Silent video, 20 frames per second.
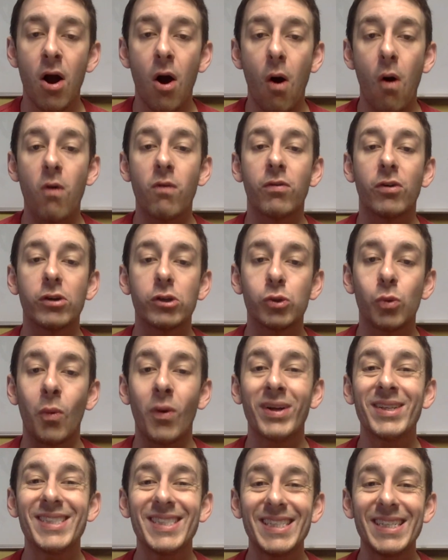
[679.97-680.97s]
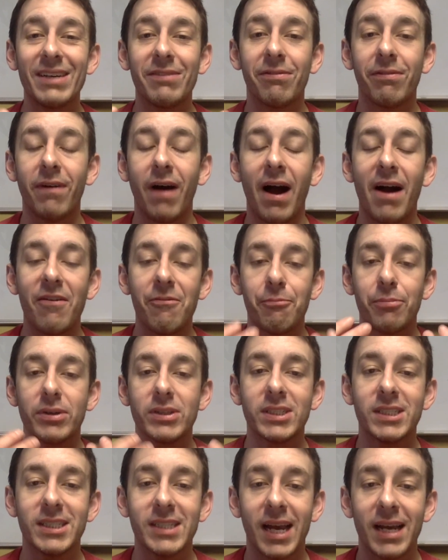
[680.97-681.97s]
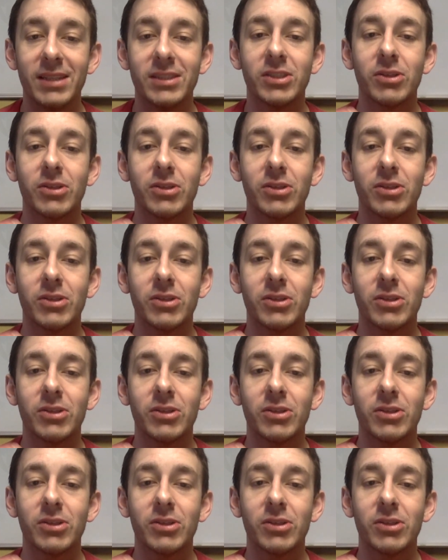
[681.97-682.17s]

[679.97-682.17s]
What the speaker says: over 25%.